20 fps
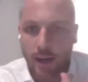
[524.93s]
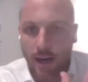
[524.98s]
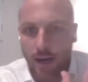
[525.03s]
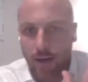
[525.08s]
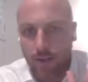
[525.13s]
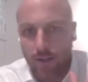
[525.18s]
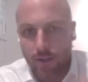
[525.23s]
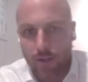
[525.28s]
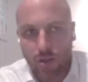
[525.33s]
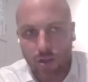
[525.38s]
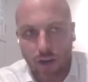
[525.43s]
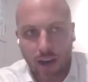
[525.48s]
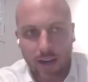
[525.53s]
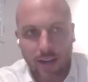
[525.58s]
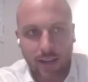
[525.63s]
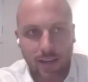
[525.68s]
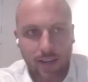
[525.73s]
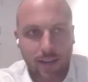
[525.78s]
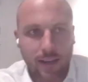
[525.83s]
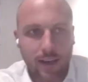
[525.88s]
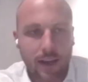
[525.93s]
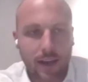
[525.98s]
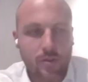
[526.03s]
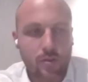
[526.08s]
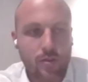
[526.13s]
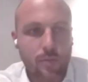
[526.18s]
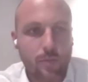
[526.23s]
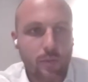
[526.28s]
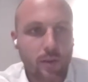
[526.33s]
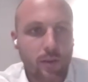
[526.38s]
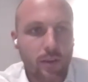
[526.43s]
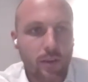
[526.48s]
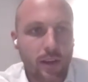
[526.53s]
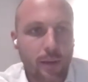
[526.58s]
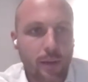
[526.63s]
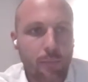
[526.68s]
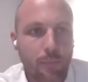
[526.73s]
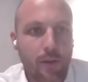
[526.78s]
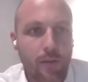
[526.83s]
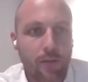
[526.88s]
currently trading at 100 million
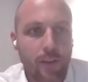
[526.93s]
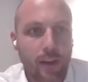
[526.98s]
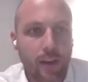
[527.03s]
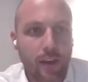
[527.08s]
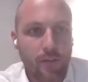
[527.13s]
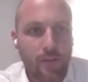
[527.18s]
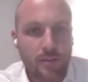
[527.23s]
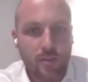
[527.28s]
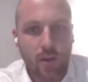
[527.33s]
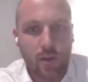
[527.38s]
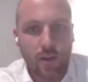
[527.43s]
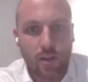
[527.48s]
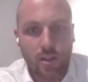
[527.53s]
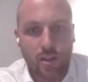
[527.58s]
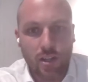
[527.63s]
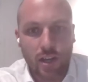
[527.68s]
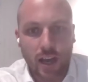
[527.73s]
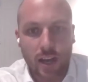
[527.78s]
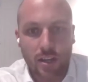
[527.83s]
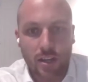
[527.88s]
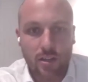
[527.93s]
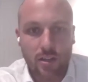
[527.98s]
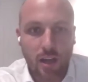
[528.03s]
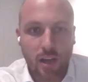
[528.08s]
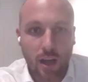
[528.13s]
NPV on the stock exchange.